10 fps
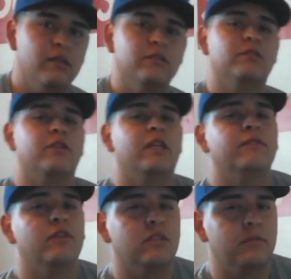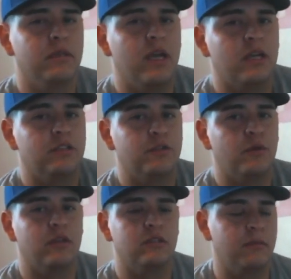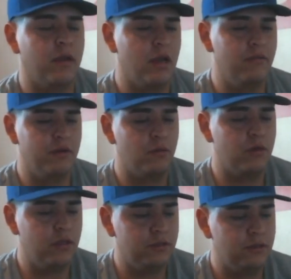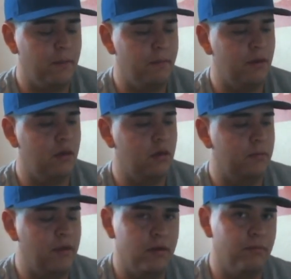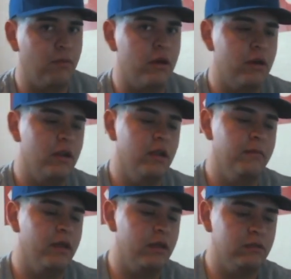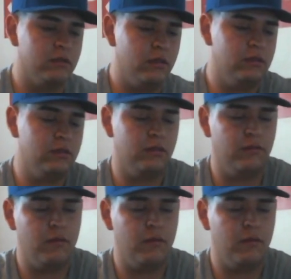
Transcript: So today's video is going to be kind of short because I'm kind of in a rush, but I'm having a party day at my house and all that stuff.